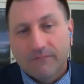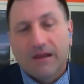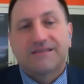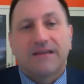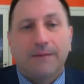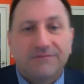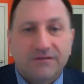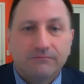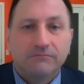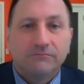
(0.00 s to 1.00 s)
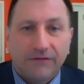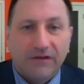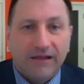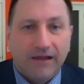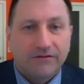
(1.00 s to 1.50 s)
accept. If
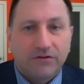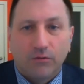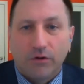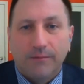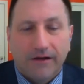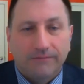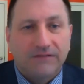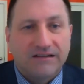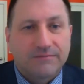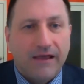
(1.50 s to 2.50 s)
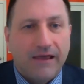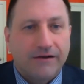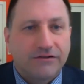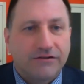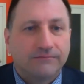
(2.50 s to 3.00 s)
they can't, don't worry about it. That's my
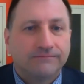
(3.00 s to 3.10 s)
attitude.